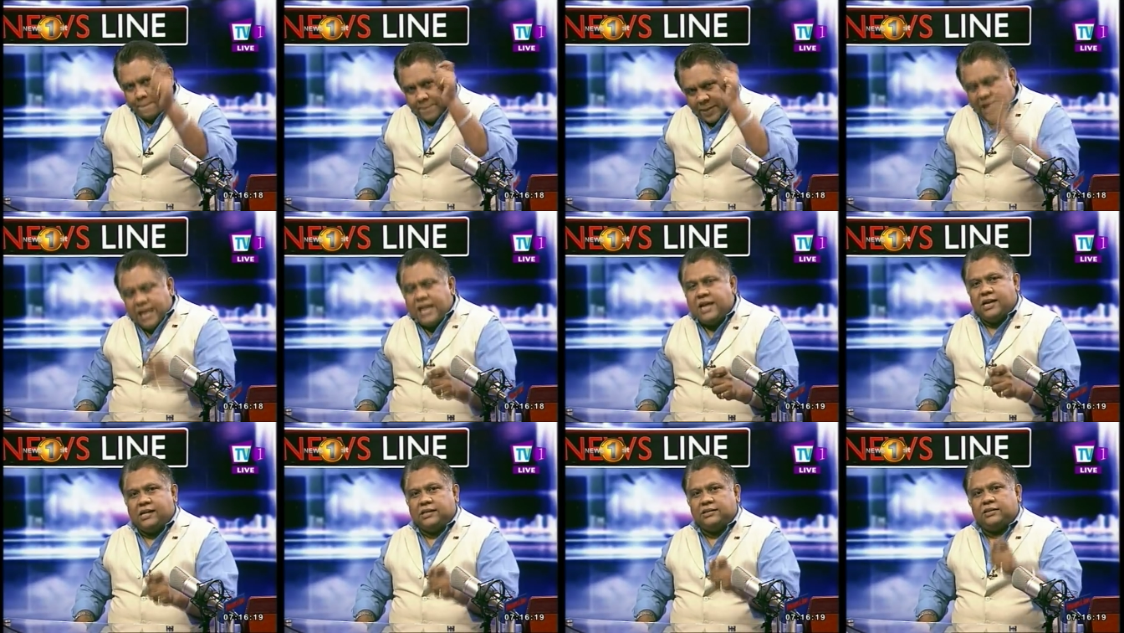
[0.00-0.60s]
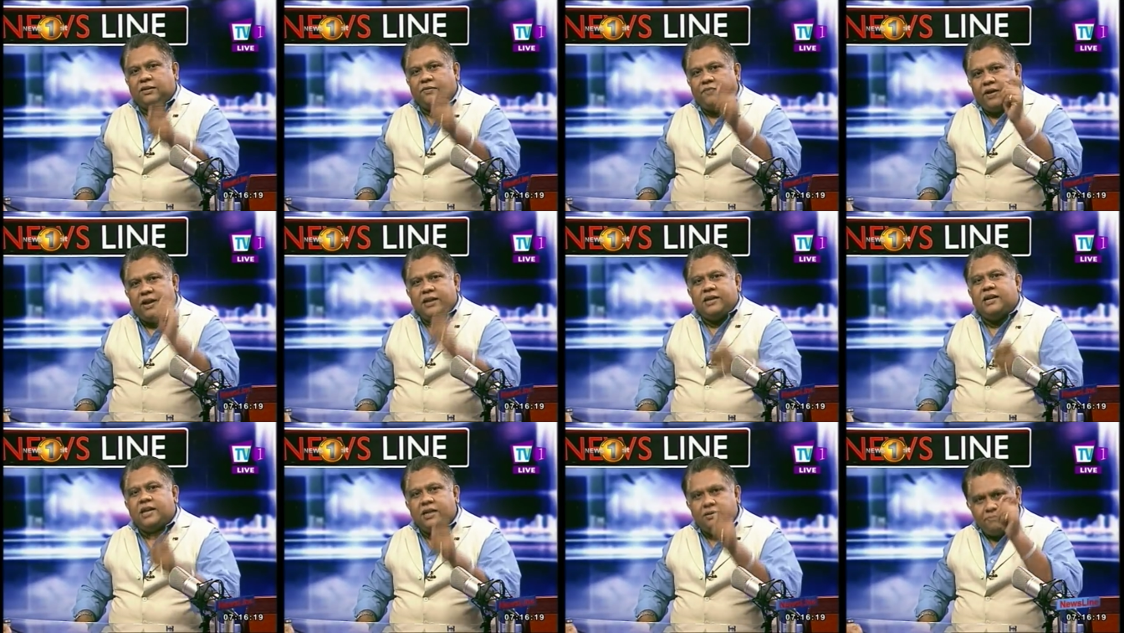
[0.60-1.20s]
millions
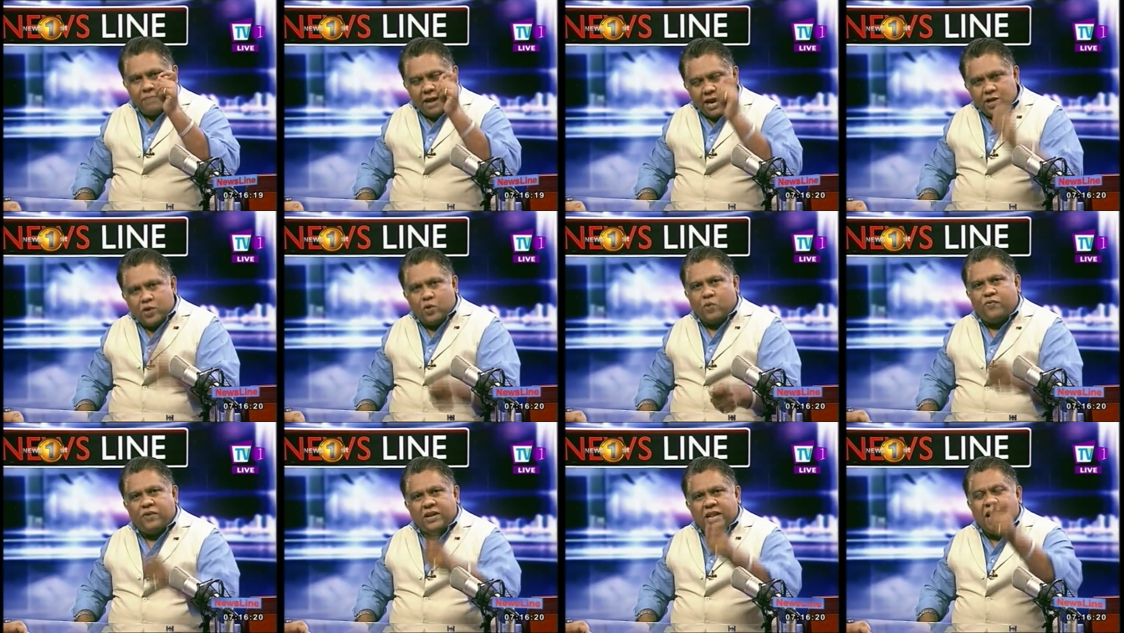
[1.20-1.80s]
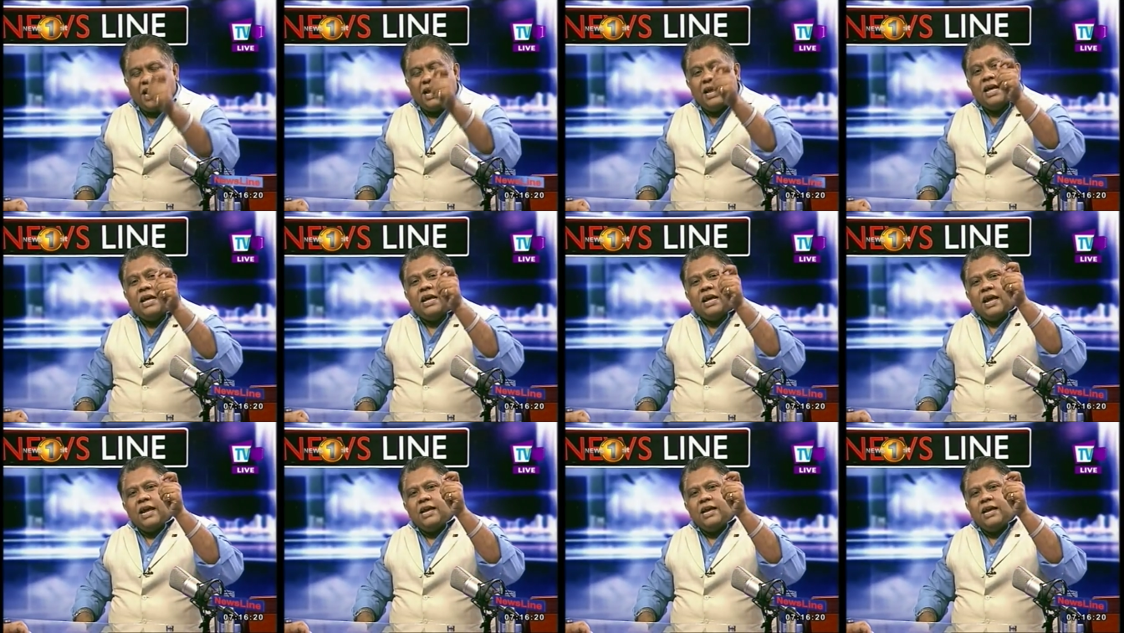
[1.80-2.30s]
funded by you, for the